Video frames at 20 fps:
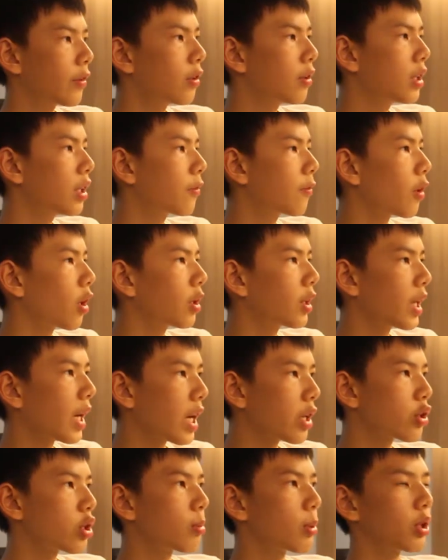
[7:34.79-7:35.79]
you leave all the
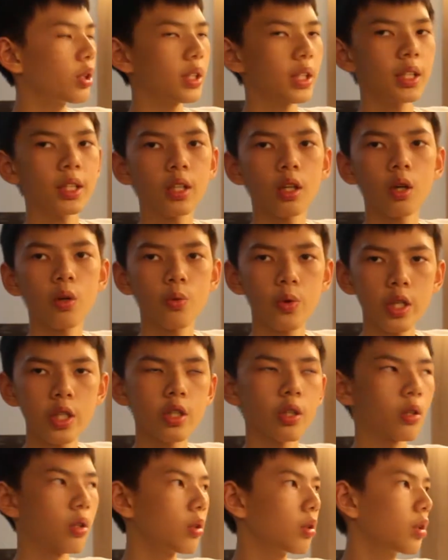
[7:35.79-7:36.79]
attributes in the
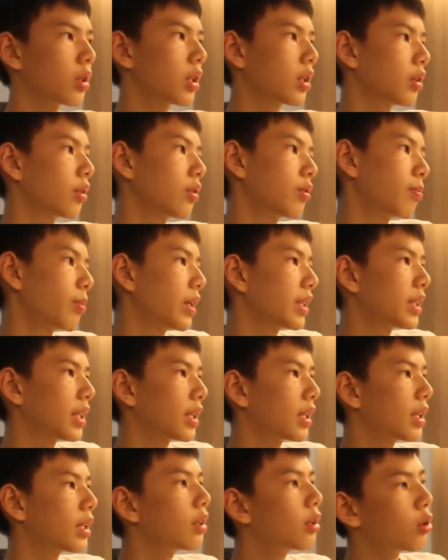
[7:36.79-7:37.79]
original, you'll
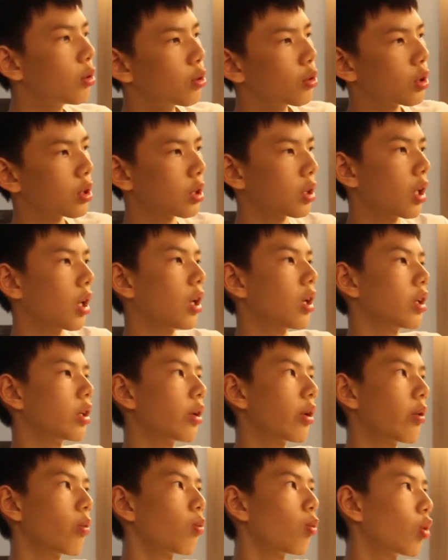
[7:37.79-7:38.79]
basically lose
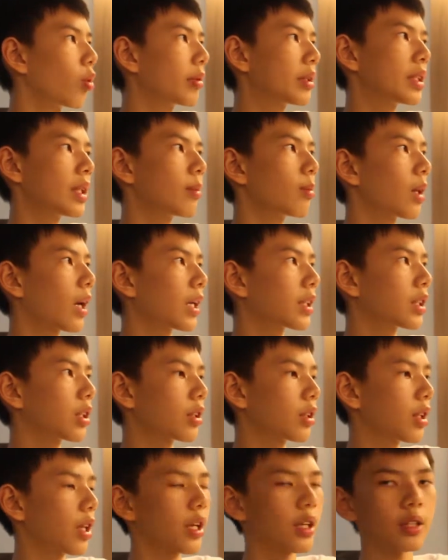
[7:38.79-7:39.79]
your warp
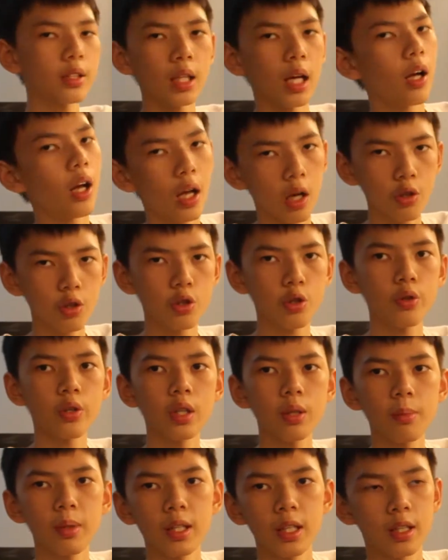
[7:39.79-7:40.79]
stabilizer things. I'll show you
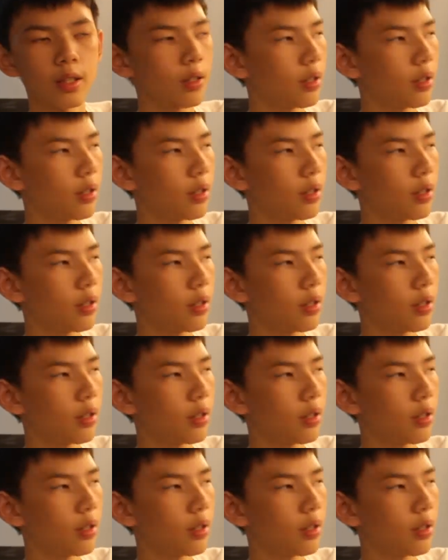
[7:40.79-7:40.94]
in a minute.